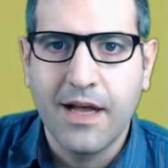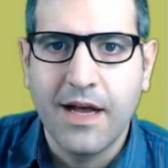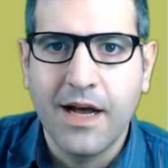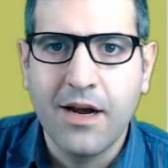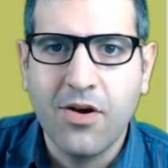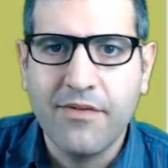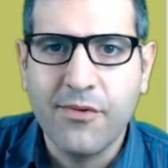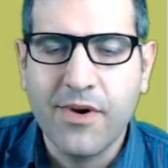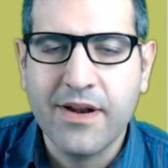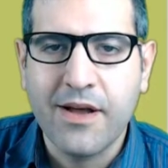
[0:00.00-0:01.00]
Hello
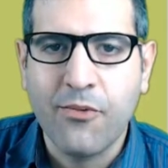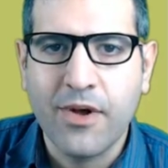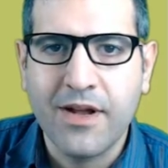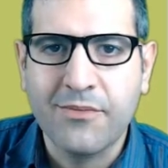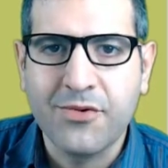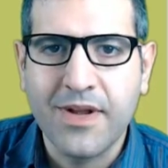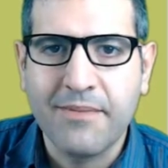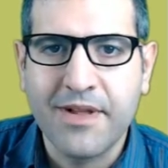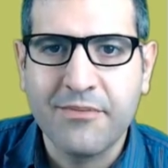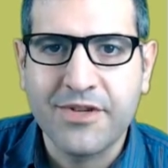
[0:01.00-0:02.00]
everyone and welcome to lab
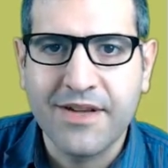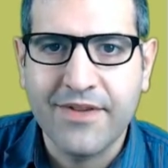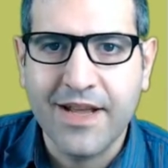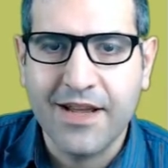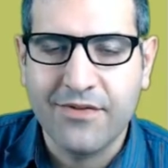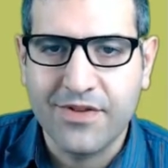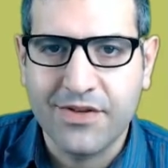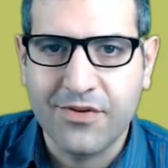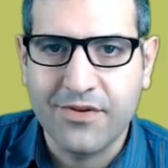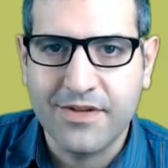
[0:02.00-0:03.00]
number 7A of this
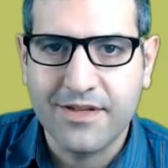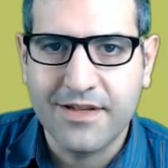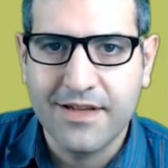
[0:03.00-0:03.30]
course.